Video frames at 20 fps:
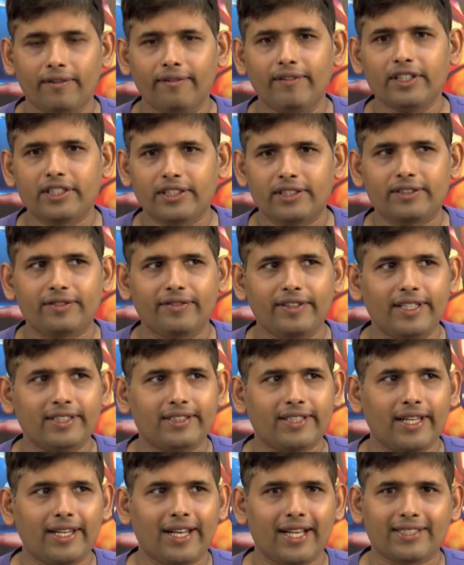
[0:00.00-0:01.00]
which we
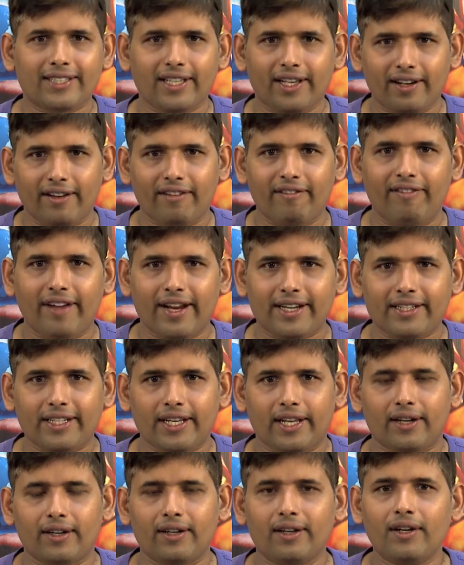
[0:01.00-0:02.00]
said as a
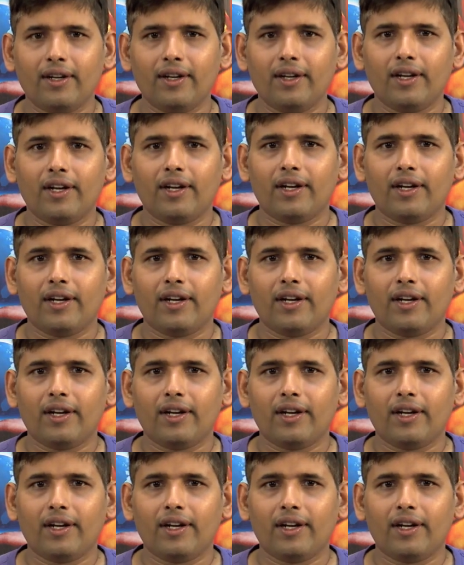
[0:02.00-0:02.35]
vector,